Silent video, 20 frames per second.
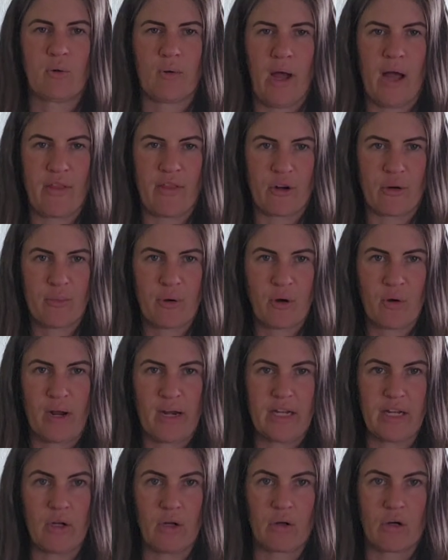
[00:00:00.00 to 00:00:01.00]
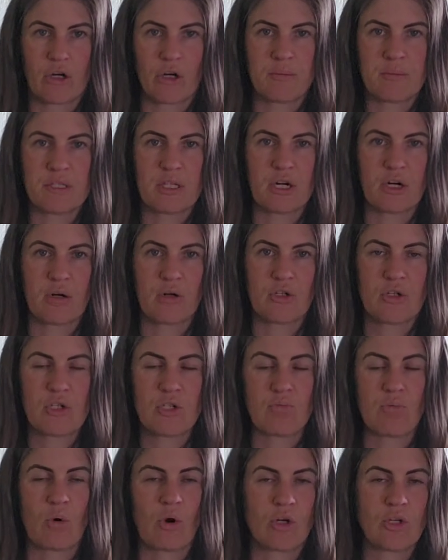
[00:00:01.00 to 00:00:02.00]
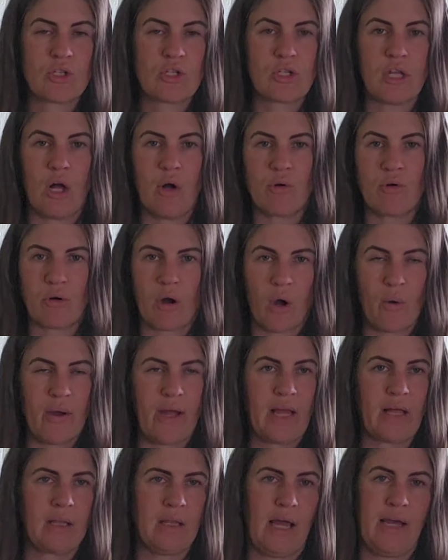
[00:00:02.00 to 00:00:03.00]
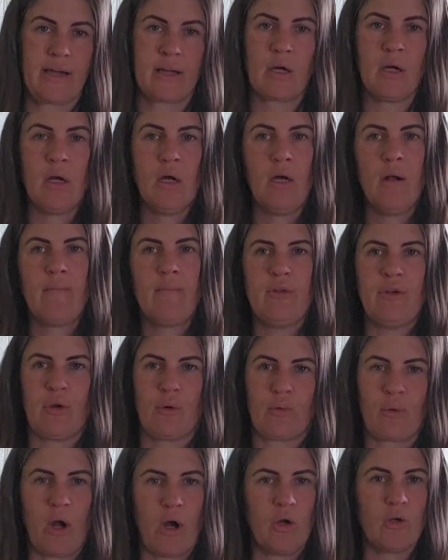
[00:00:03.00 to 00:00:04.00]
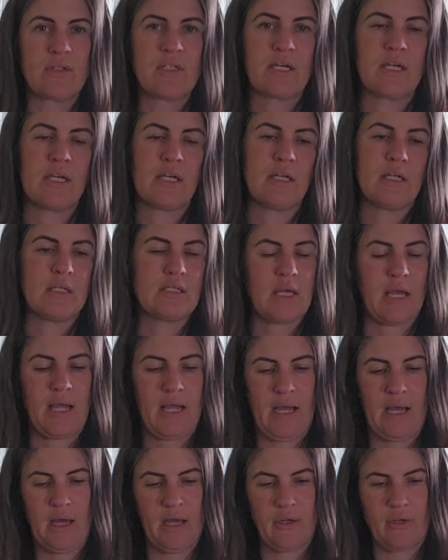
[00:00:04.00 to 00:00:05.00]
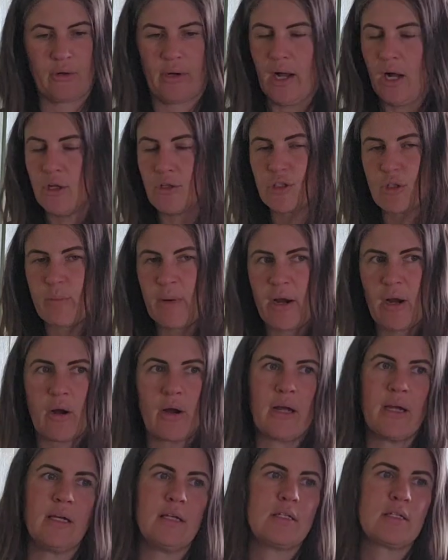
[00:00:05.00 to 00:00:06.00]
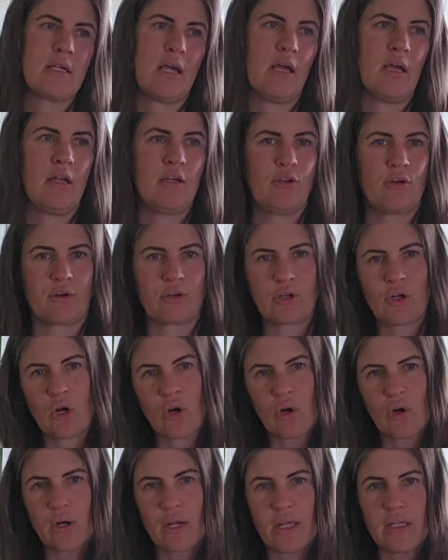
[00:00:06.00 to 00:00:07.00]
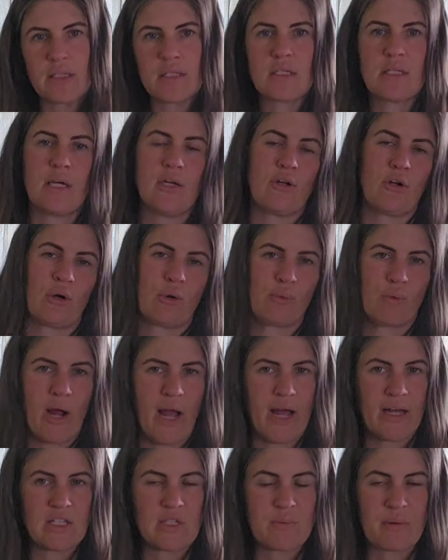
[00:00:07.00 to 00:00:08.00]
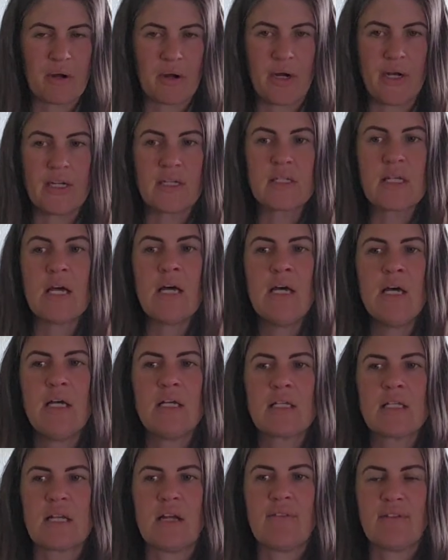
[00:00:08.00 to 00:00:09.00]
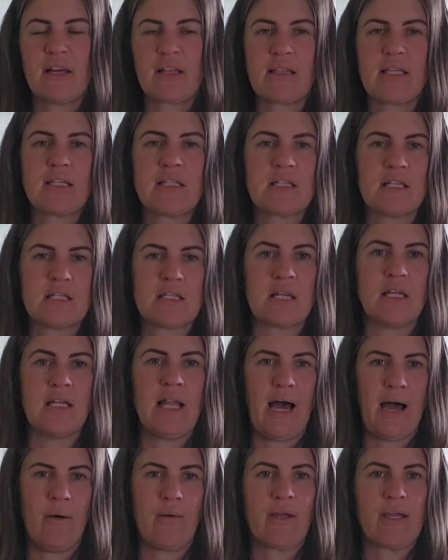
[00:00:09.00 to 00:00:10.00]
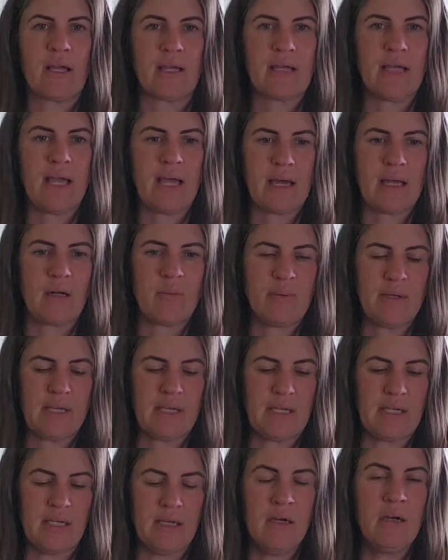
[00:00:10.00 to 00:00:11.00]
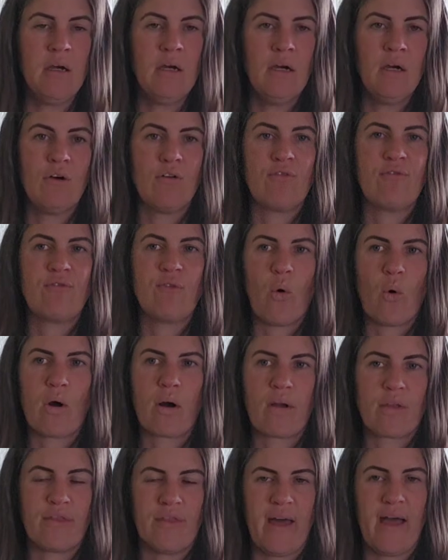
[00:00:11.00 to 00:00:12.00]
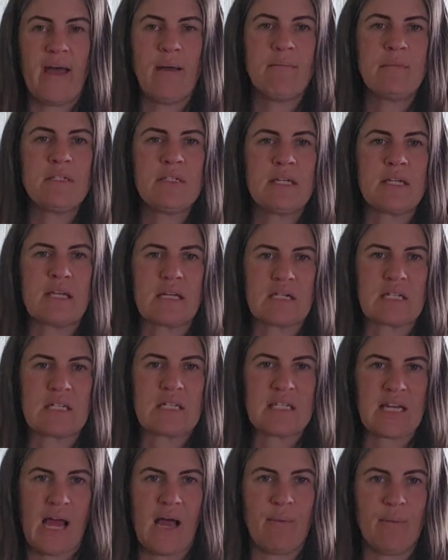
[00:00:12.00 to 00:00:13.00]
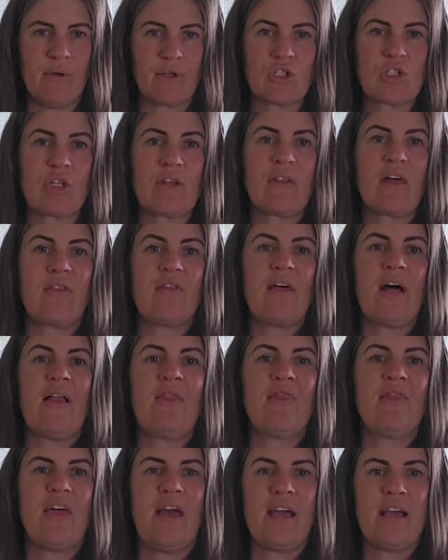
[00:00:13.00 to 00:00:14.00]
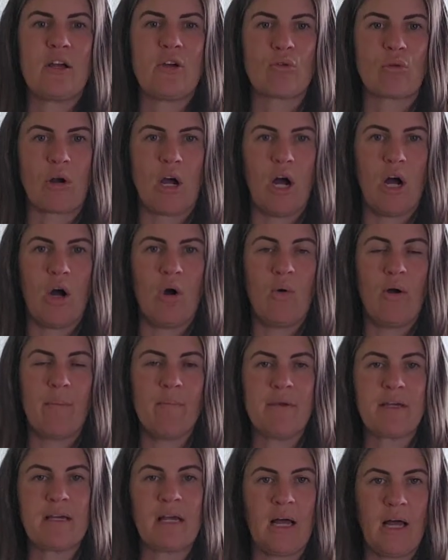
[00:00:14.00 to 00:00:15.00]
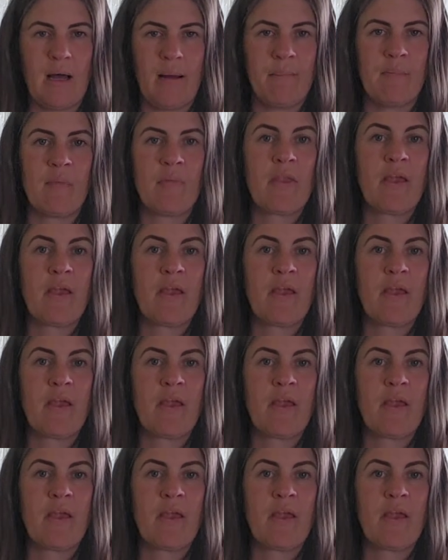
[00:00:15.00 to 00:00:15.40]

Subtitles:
other perennial herbs that are more slow growing, like your roses and your elderberries and your currants and your raspberries, stuff like this. It's allowing a canopy for them to get established so that then they grow and become